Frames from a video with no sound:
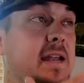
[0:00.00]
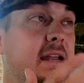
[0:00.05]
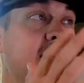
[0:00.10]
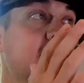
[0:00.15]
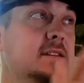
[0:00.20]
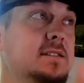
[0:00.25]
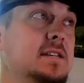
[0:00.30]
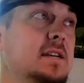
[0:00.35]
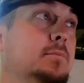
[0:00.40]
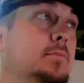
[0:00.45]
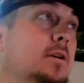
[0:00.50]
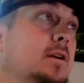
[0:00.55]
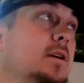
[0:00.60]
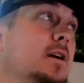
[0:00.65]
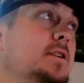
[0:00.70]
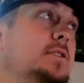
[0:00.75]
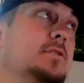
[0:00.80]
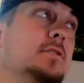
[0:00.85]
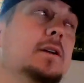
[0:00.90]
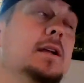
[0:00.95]
And in timber
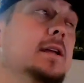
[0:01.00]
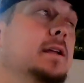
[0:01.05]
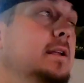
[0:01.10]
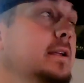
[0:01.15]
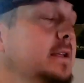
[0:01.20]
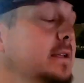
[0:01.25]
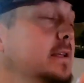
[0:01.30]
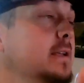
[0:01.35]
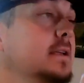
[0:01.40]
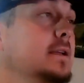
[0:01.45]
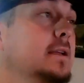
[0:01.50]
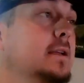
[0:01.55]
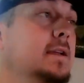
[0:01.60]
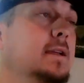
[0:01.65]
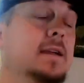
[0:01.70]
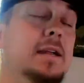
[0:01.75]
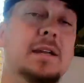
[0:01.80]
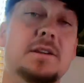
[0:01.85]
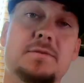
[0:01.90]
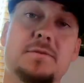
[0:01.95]
country,
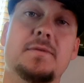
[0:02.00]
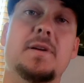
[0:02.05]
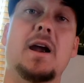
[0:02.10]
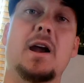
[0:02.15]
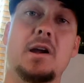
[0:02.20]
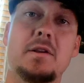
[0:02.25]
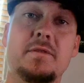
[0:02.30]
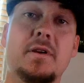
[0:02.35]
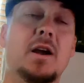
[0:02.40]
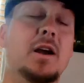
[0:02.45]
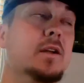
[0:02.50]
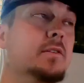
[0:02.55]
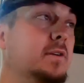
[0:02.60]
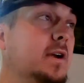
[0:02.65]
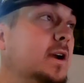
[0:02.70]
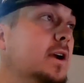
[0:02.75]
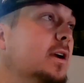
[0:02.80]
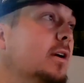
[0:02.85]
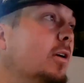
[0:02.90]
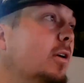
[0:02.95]
it's very, very,
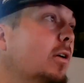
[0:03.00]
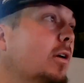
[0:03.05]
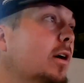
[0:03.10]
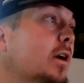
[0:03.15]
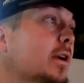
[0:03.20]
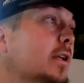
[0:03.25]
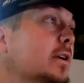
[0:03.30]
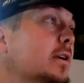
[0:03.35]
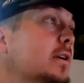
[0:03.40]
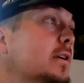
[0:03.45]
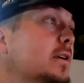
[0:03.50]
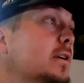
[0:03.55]
very hard.